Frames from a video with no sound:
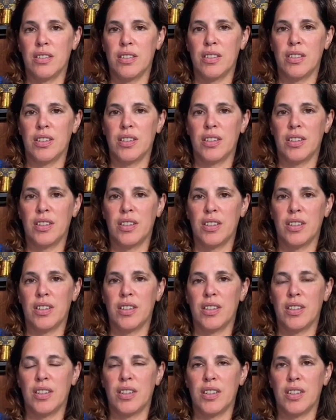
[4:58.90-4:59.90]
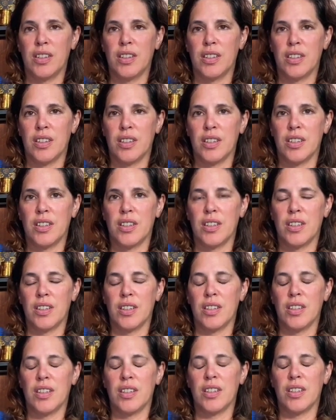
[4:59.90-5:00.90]

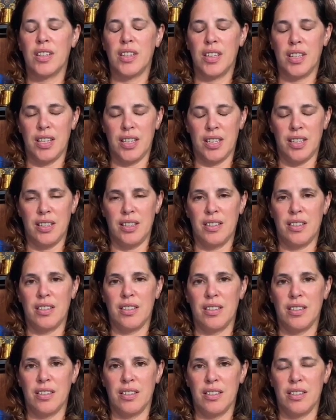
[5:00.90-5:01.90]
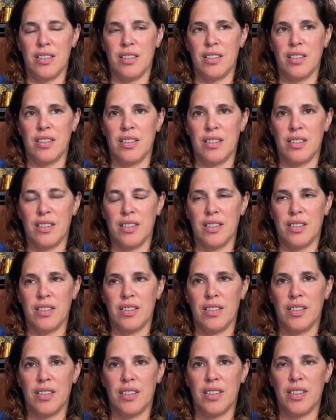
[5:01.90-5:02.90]

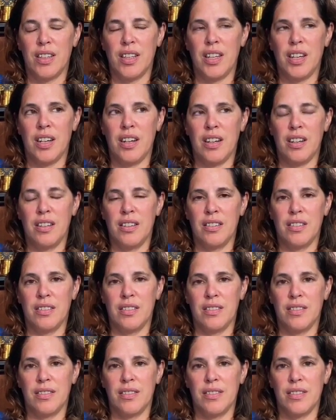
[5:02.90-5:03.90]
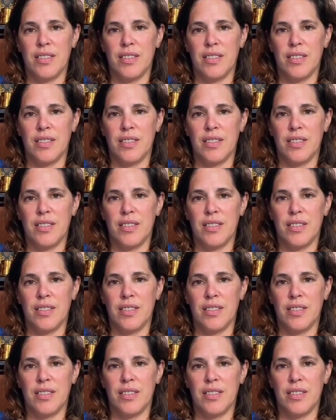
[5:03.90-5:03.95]
This person isn't speaking.